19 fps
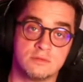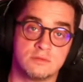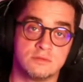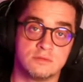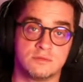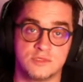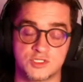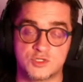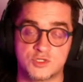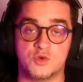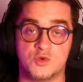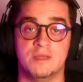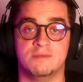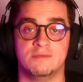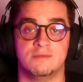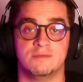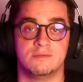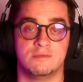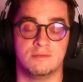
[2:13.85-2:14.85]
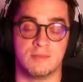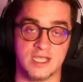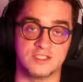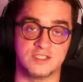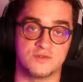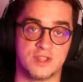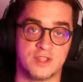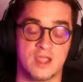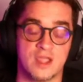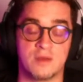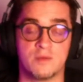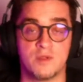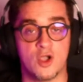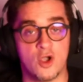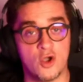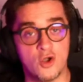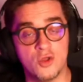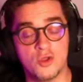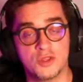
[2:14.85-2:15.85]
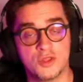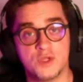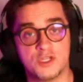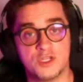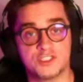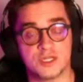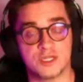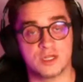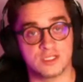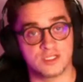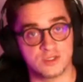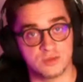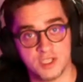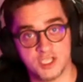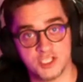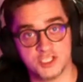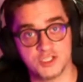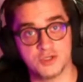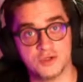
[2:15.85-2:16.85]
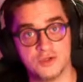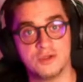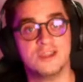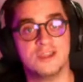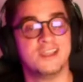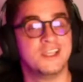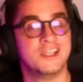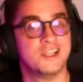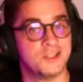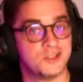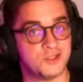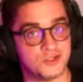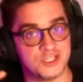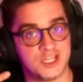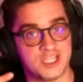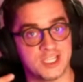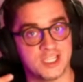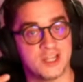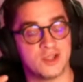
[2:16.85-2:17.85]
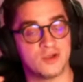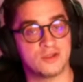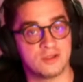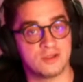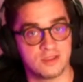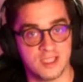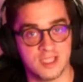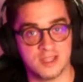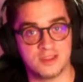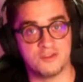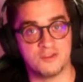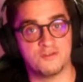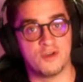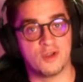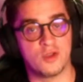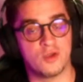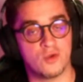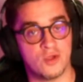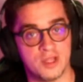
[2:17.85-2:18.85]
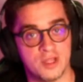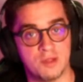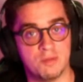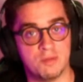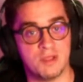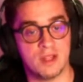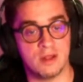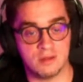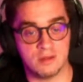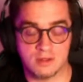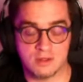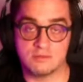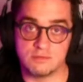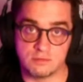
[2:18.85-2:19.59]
stream Mines of Dalarnia on our Twitch channel, so make sure to check it out, hit the follow and the bell.